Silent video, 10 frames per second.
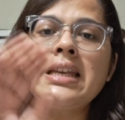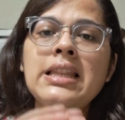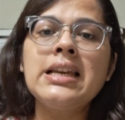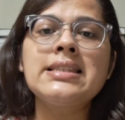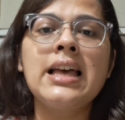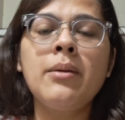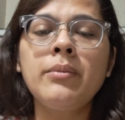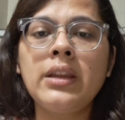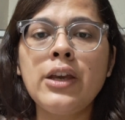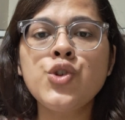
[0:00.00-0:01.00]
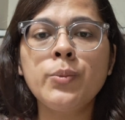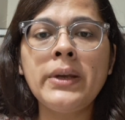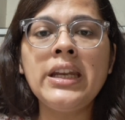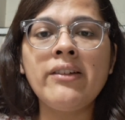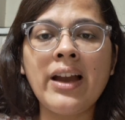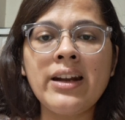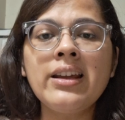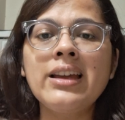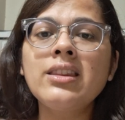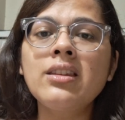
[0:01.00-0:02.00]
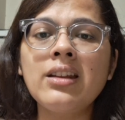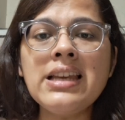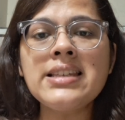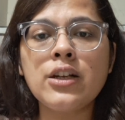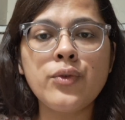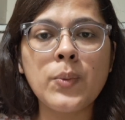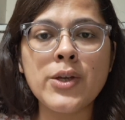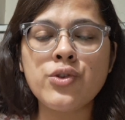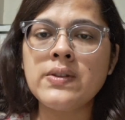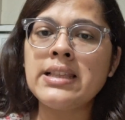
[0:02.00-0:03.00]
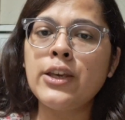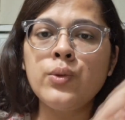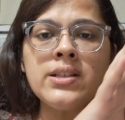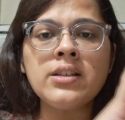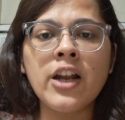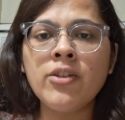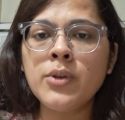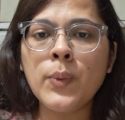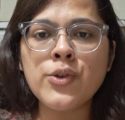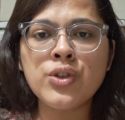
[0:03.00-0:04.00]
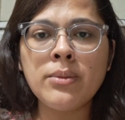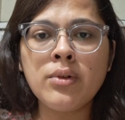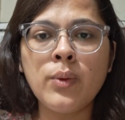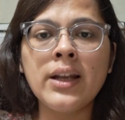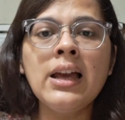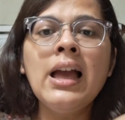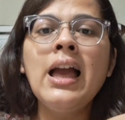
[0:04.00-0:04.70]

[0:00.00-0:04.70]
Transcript: in the exam they should be divided in three set of questions like you'll start from the question number one